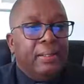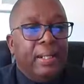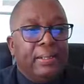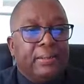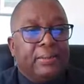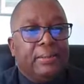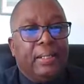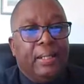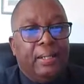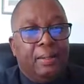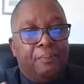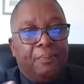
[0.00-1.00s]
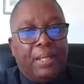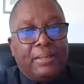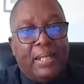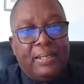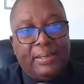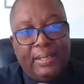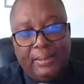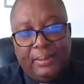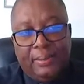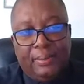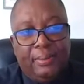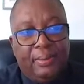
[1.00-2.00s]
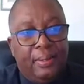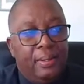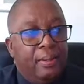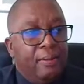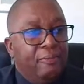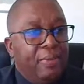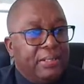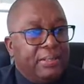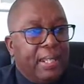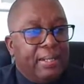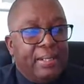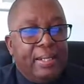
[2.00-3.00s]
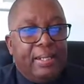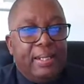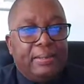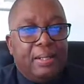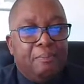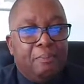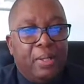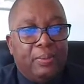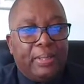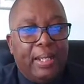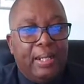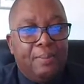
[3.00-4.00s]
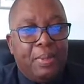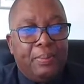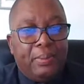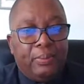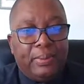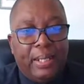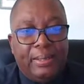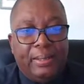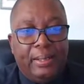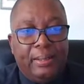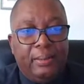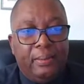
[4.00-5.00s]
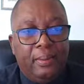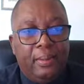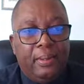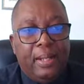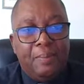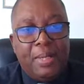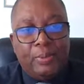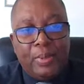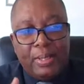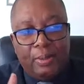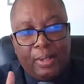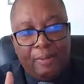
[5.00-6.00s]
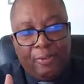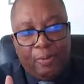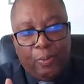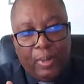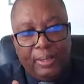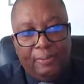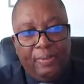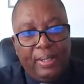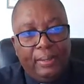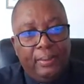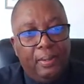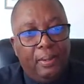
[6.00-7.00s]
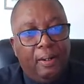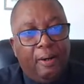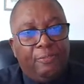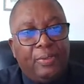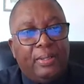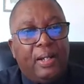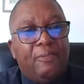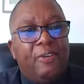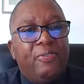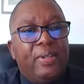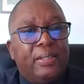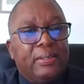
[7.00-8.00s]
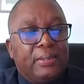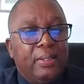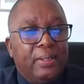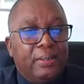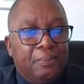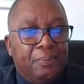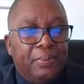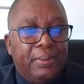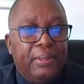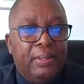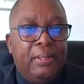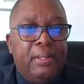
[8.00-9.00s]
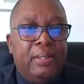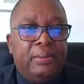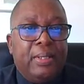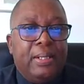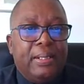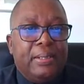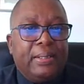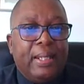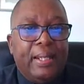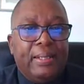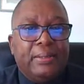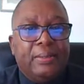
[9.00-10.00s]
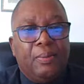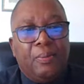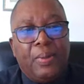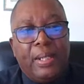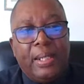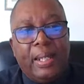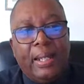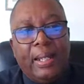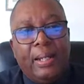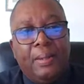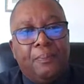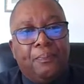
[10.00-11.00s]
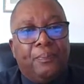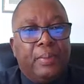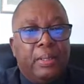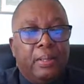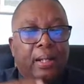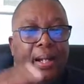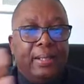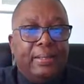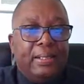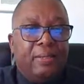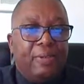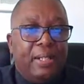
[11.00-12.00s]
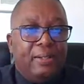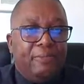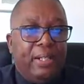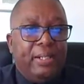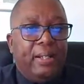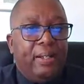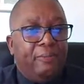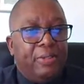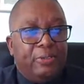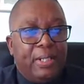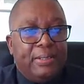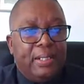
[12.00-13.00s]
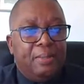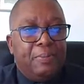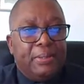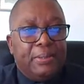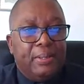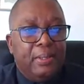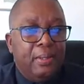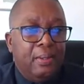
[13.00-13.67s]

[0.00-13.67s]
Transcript: Next, um, as I said, this technique is a multi-elemental technique. That means when you're looking for one thing, often other things turn up. So in this case, we um, identified other, other trace elements